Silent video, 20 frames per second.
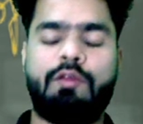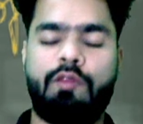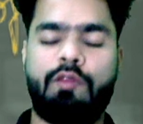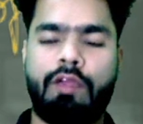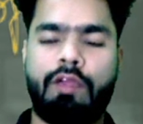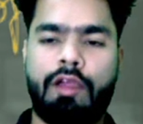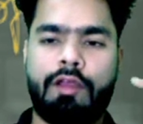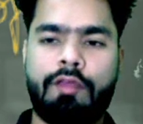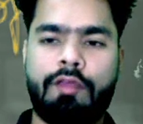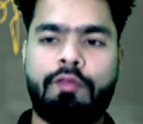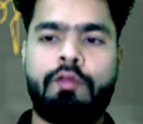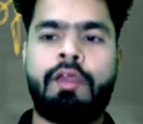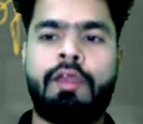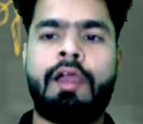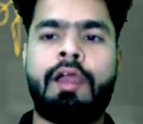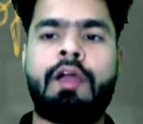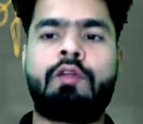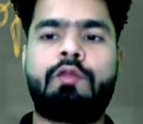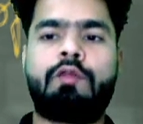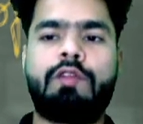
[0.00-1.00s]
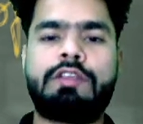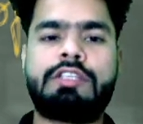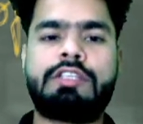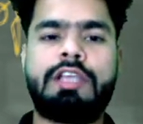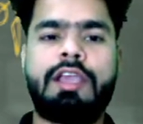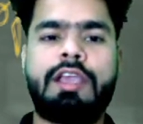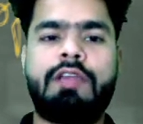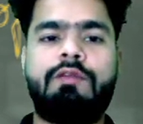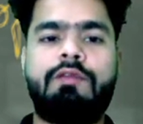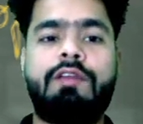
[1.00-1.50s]

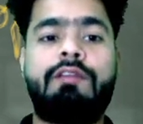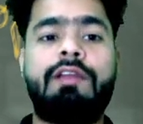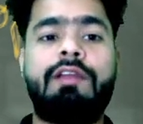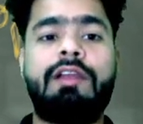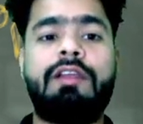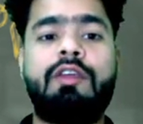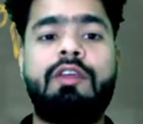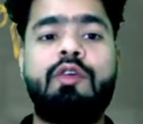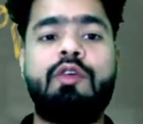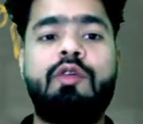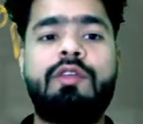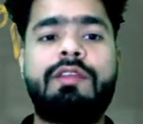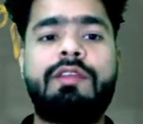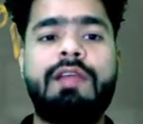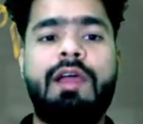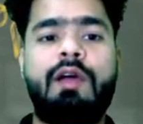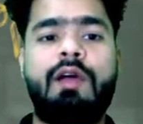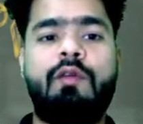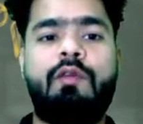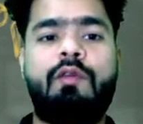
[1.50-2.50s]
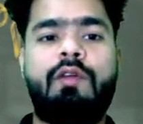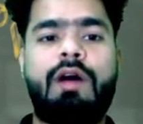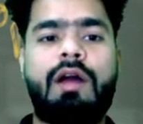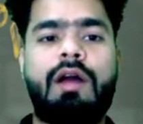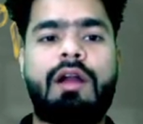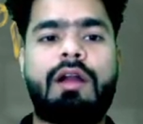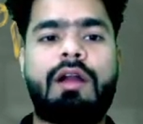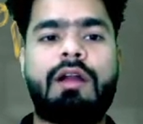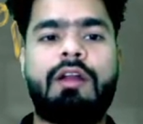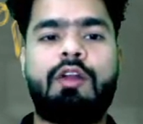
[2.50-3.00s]
we will use
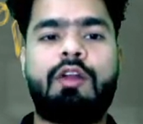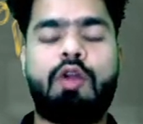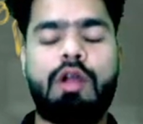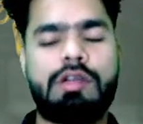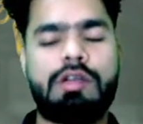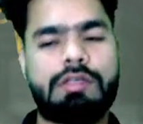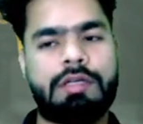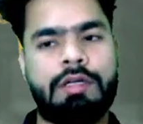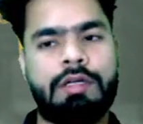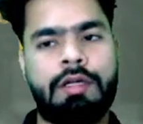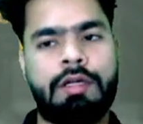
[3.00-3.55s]
were, not